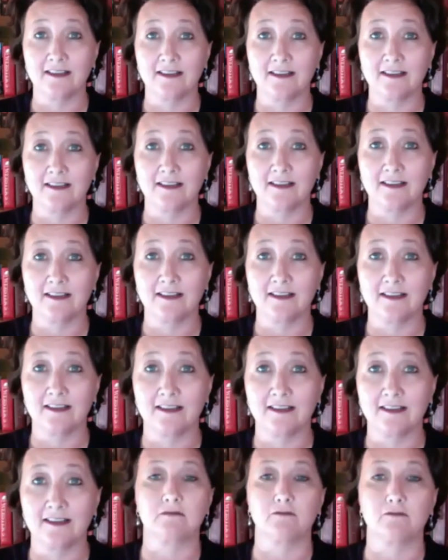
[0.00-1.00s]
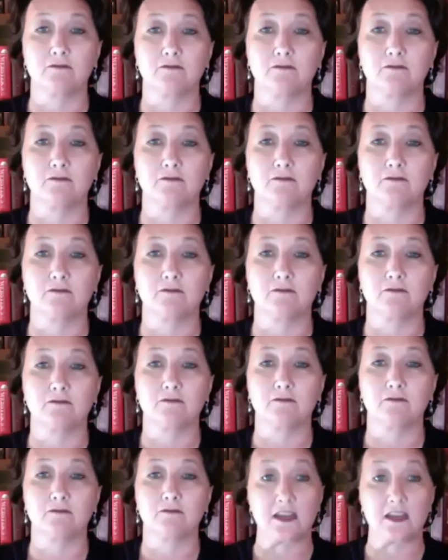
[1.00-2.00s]
you know, for the last
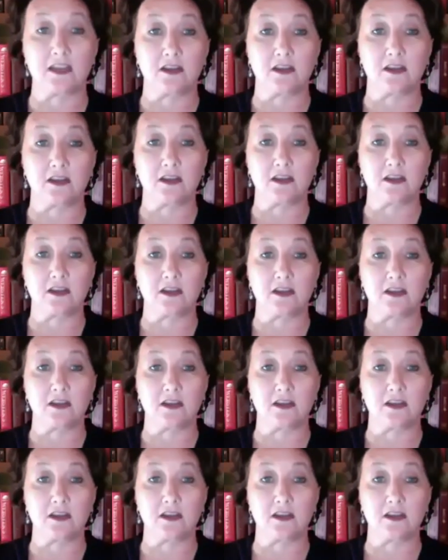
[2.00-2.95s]
120 years.